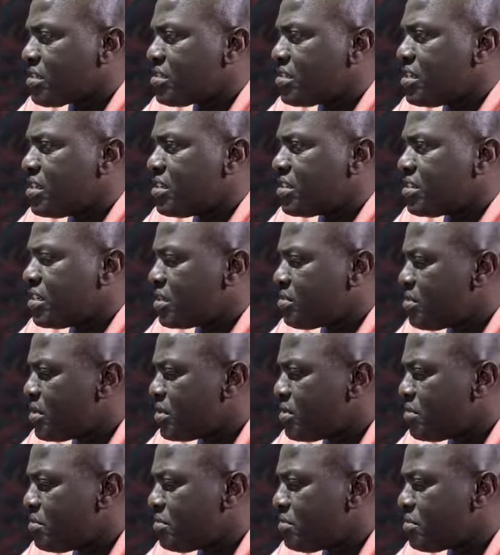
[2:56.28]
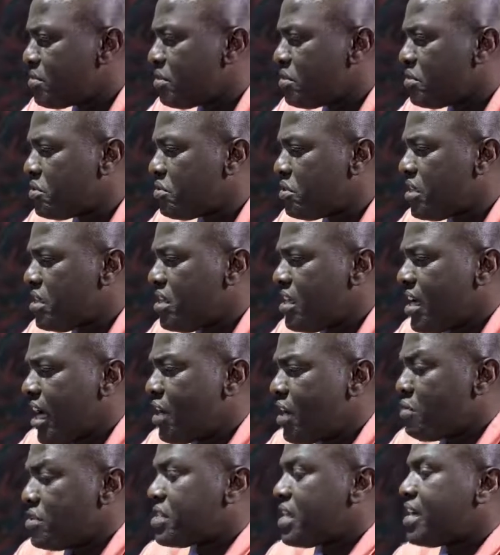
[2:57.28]
statement.
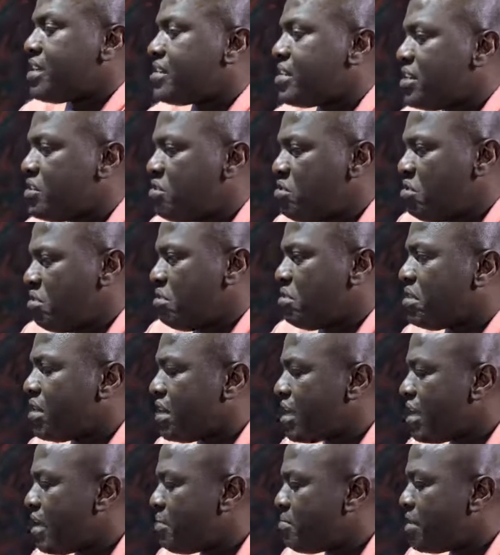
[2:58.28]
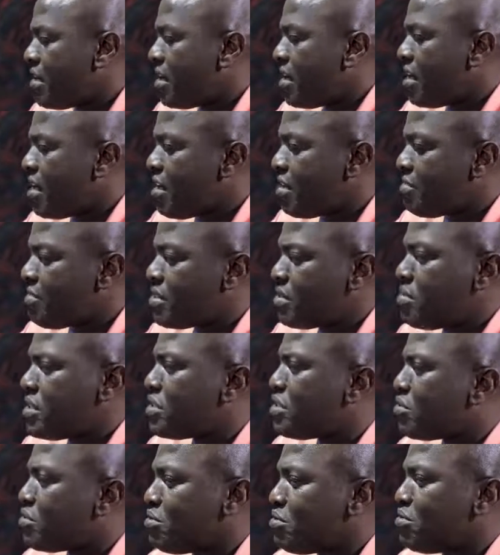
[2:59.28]
I wish I had said no. I have a
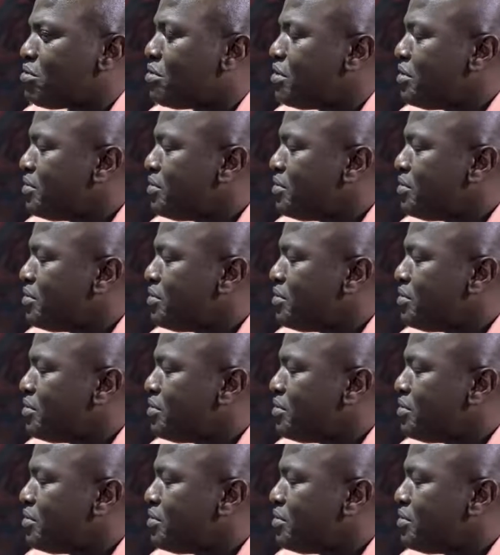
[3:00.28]
liberty to